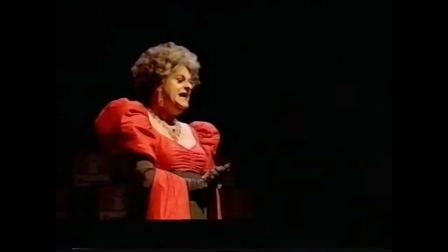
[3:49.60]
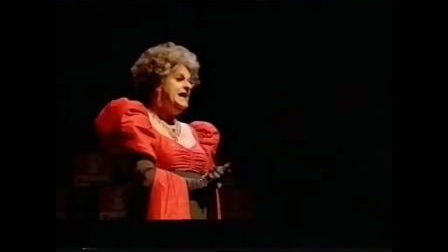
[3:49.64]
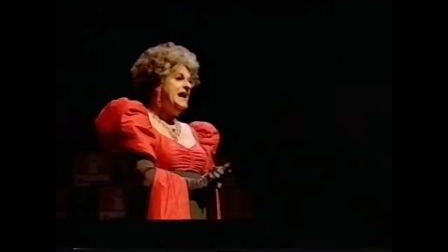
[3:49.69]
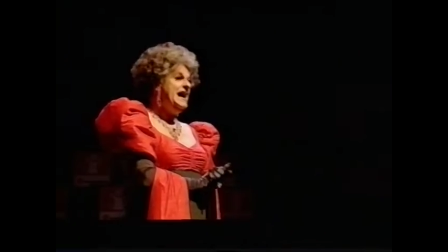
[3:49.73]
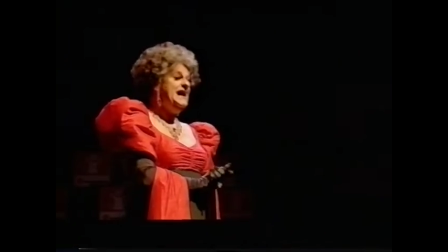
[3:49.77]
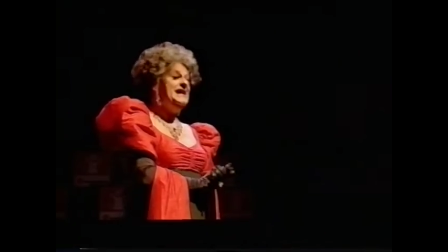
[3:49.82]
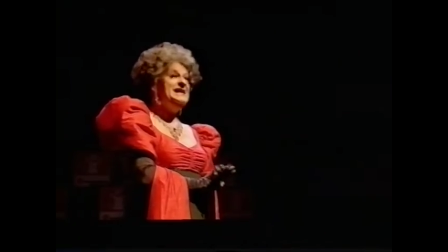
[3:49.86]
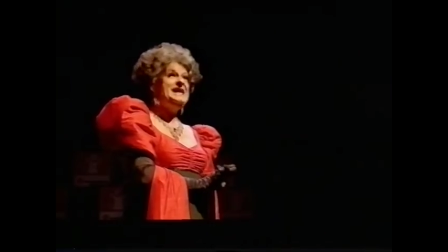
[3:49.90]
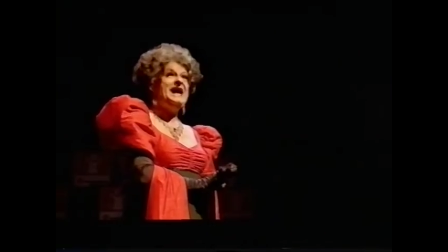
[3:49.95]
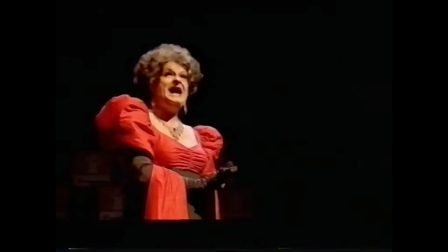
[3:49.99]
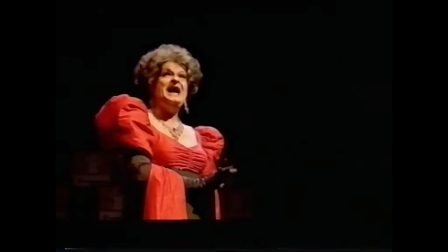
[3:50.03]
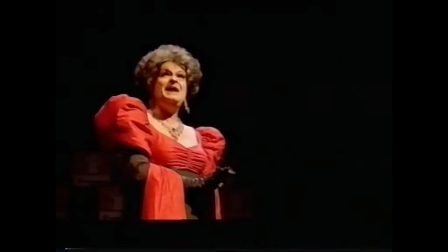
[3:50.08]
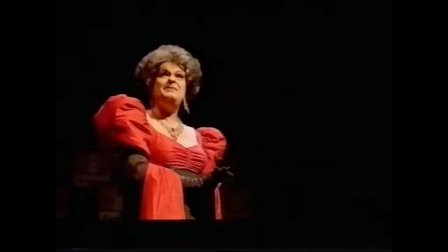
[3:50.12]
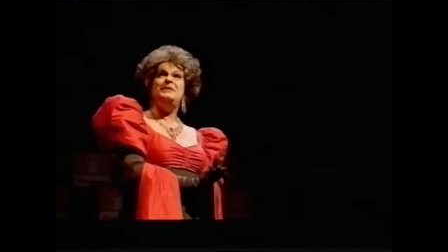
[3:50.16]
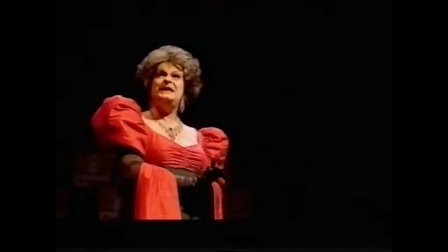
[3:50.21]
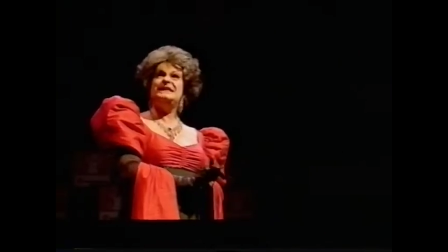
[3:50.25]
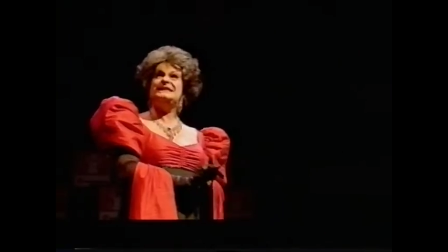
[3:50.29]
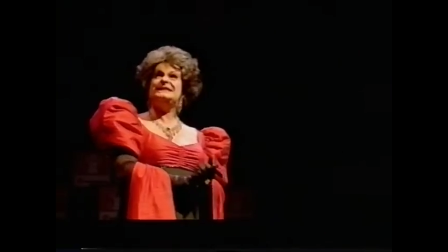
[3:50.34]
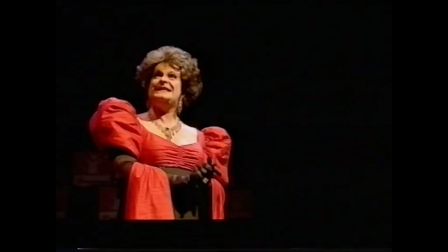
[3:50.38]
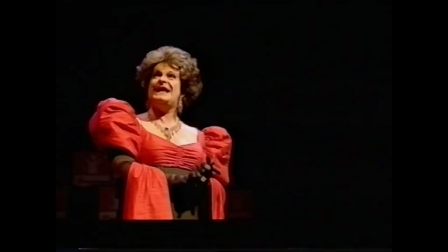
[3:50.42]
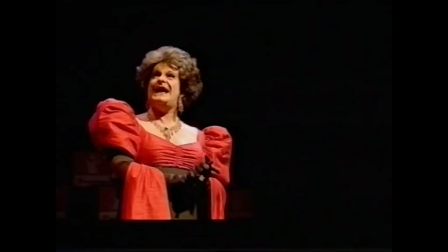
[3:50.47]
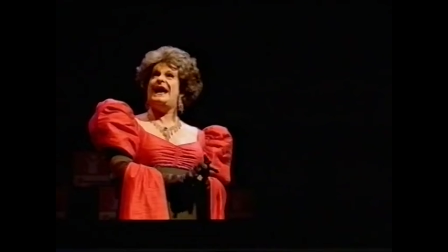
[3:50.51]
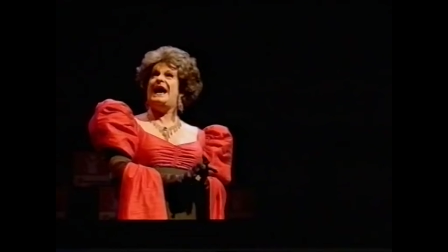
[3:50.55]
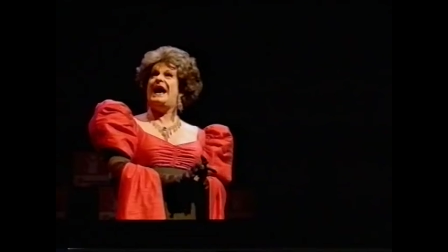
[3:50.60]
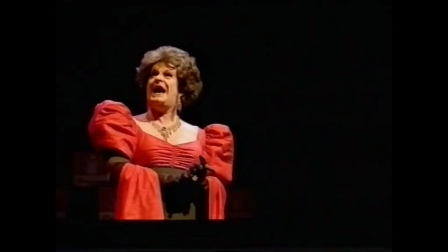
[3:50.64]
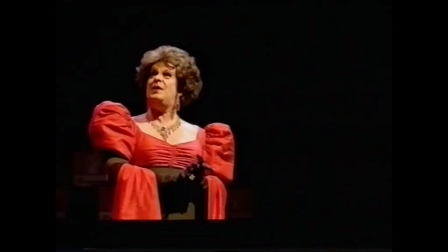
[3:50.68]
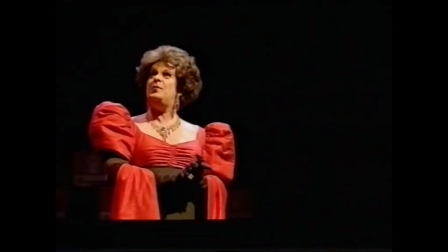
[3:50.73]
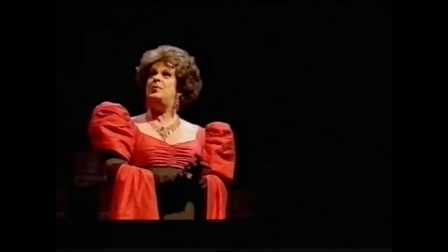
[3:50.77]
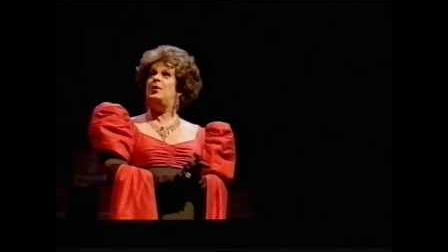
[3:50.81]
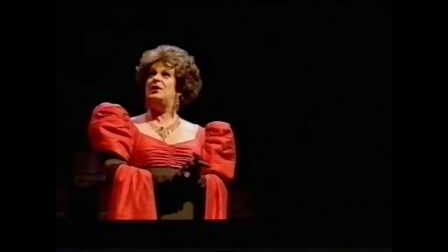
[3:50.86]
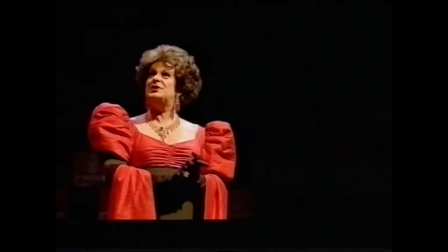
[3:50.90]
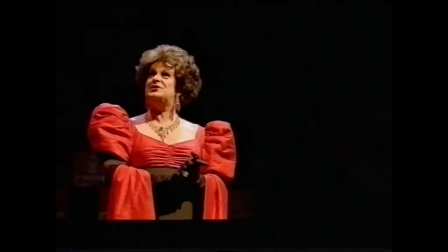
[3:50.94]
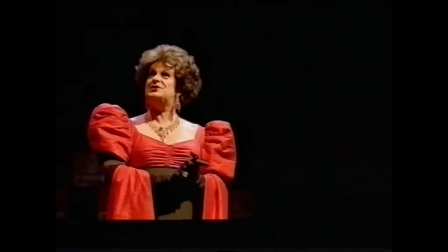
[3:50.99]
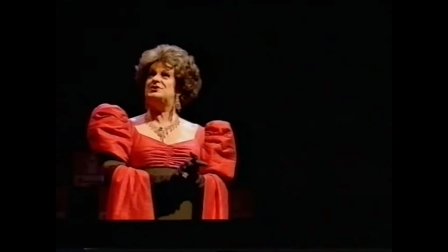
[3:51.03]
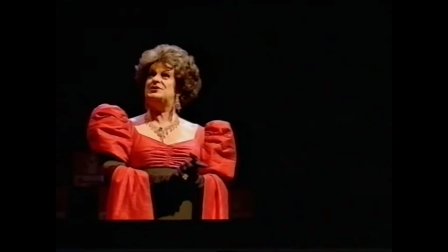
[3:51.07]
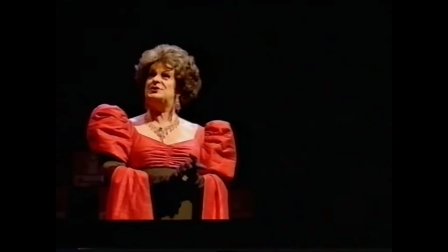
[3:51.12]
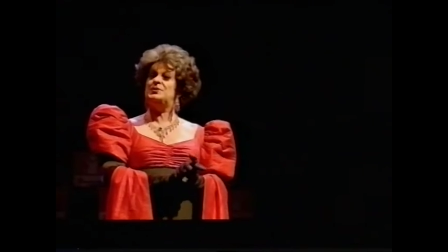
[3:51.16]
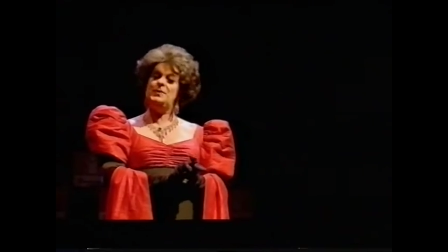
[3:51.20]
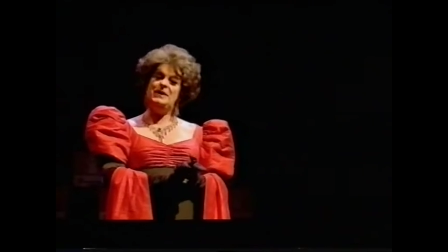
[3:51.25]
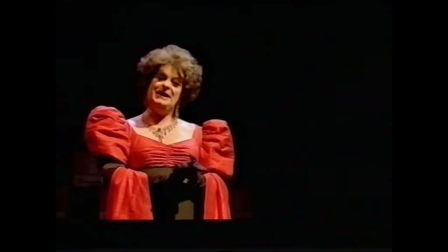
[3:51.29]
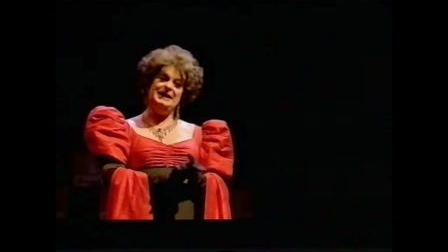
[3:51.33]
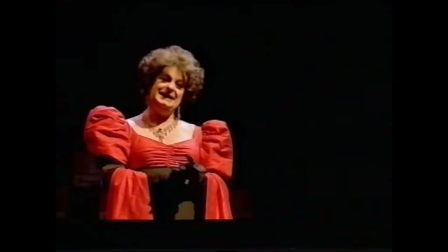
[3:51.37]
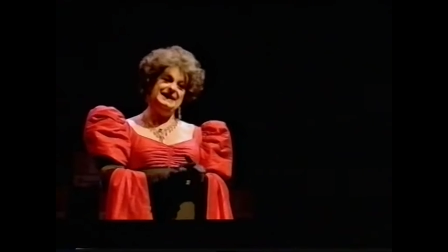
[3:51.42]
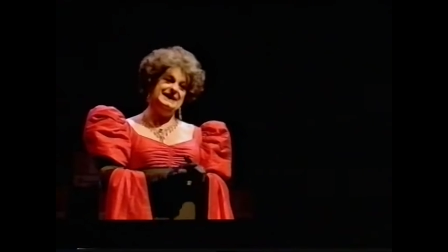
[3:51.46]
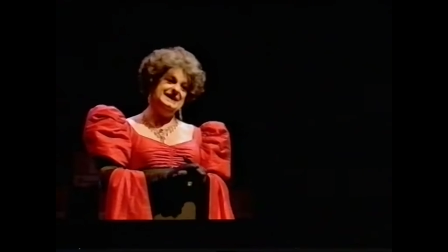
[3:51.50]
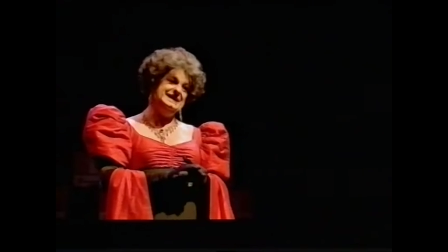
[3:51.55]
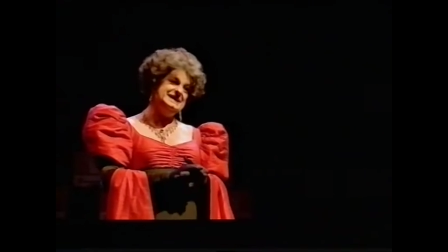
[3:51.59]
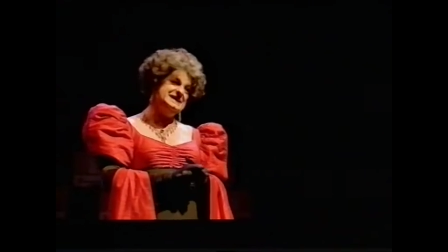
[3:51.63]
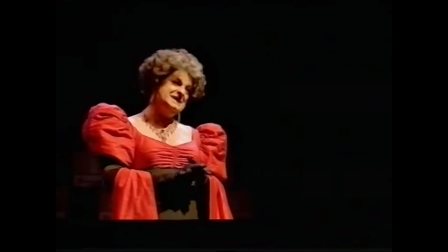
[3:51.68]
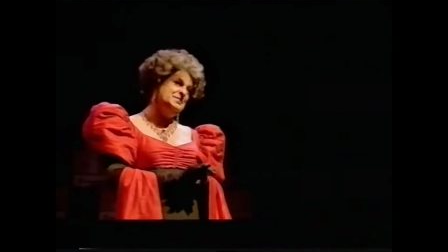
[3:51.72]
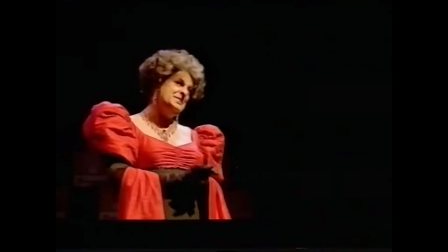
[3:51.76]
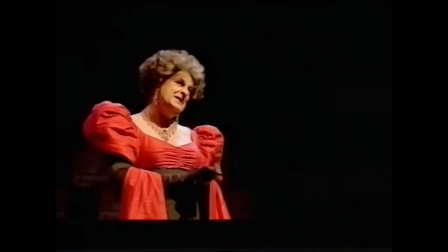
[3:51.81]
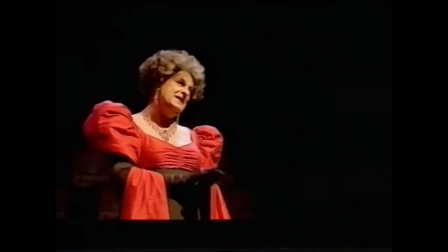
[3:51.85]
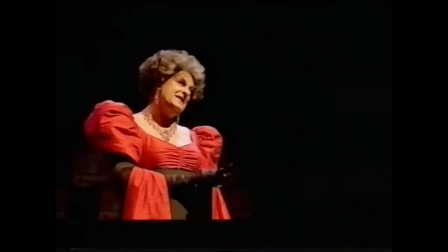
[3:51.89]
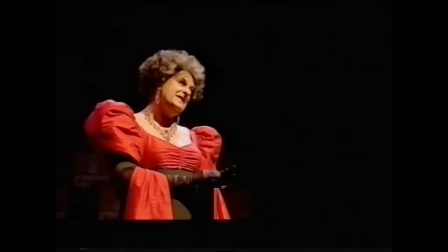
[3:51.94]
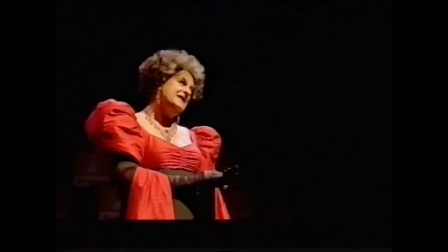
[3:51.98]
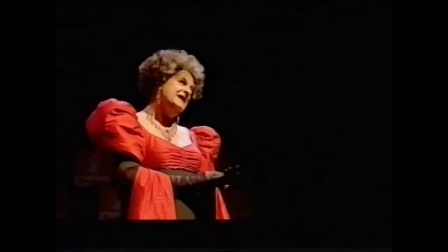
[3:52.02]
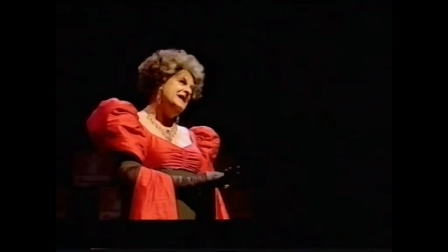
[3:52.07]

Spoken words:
And I must say, I watched Queen Elizabeth.